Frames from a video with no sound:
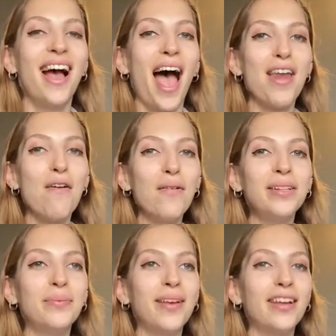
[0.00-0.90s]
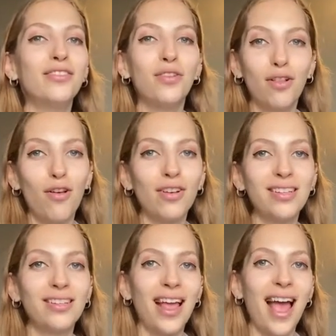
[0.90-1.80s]
I know it's been so long
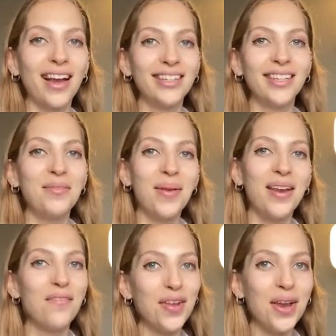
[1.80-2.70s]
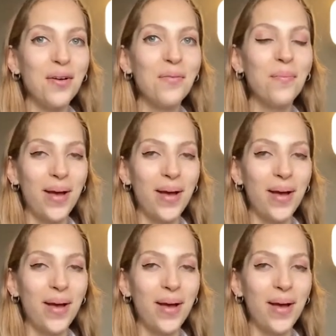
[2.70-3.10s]
since I actually made a video,